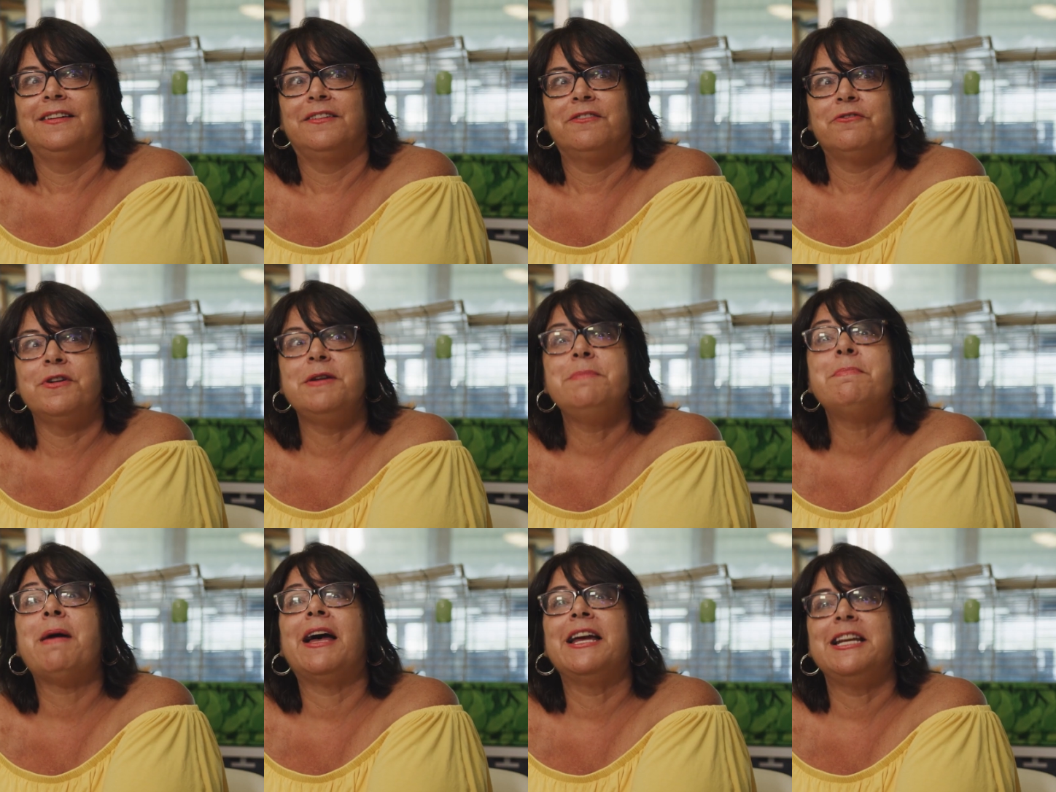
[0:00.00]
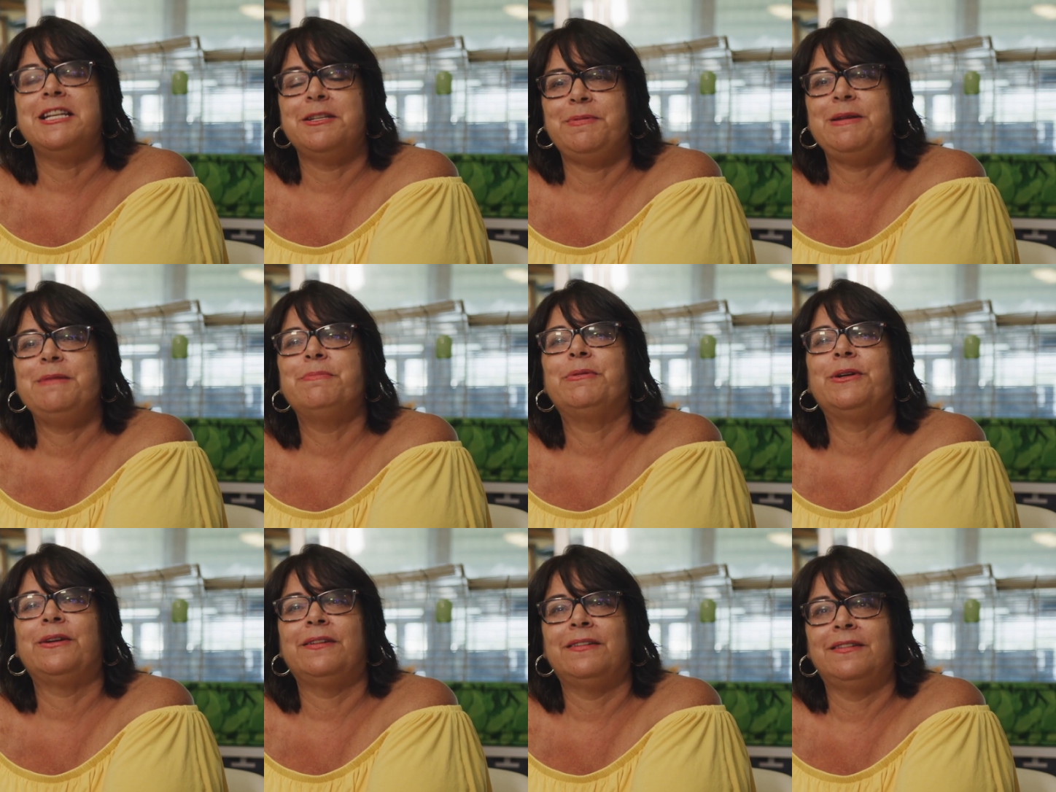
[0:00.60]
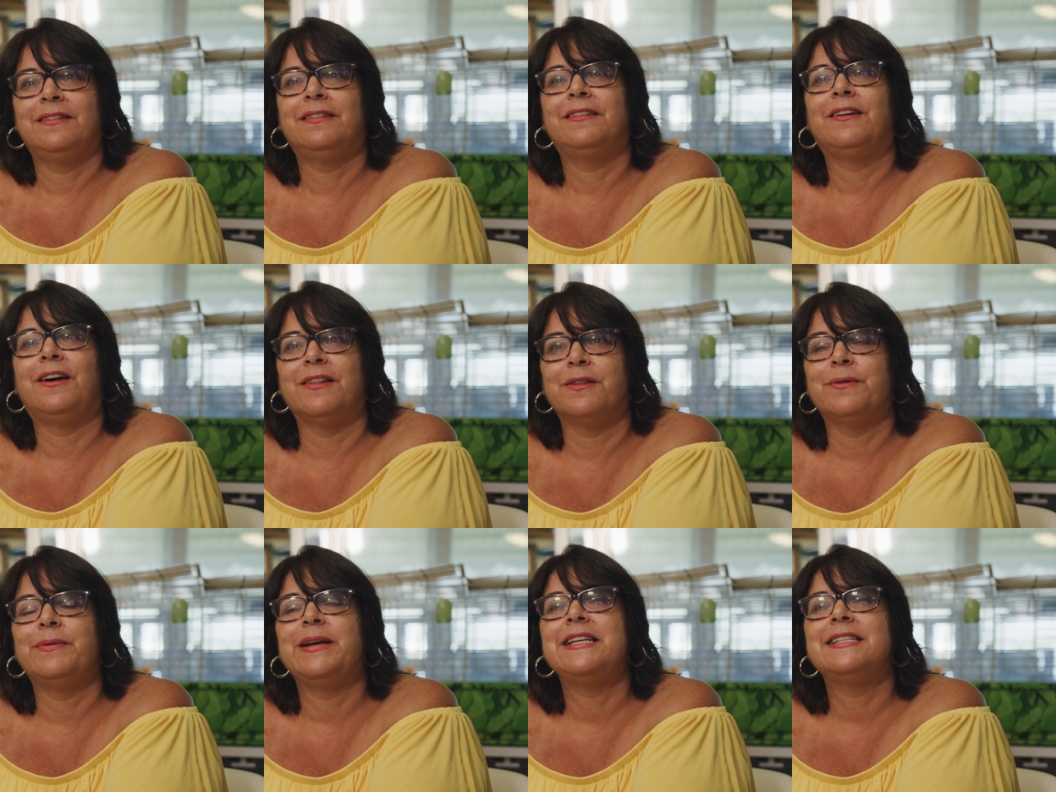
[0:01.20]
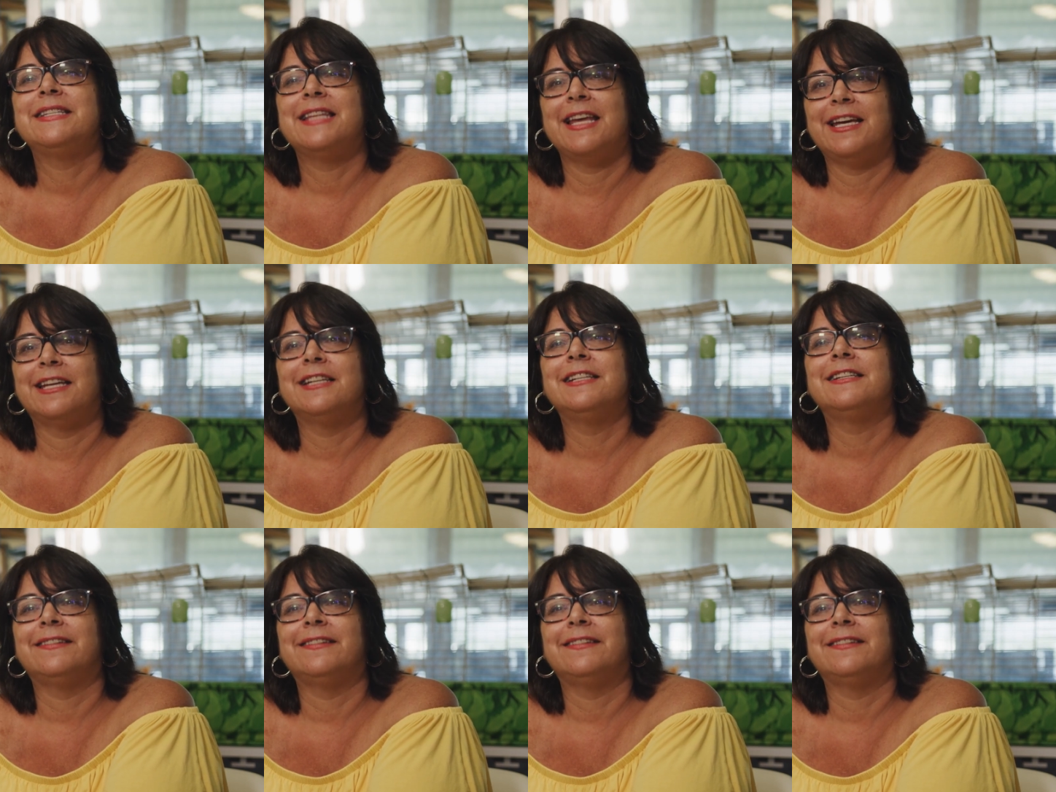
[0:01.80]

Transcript: remind people all the ways they can do